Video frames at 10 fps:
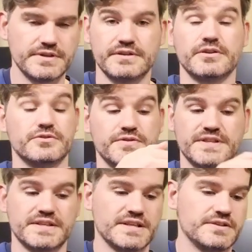it can do
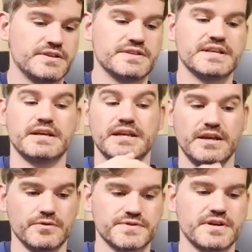6 inches, it can
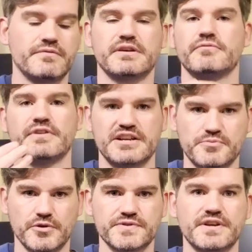kill stuff, it can flash
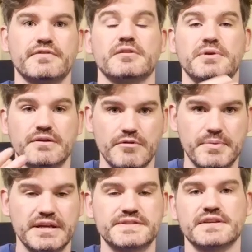stuff, it can be a
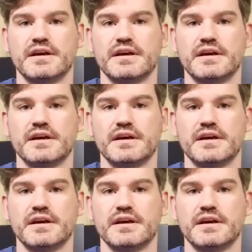repeater.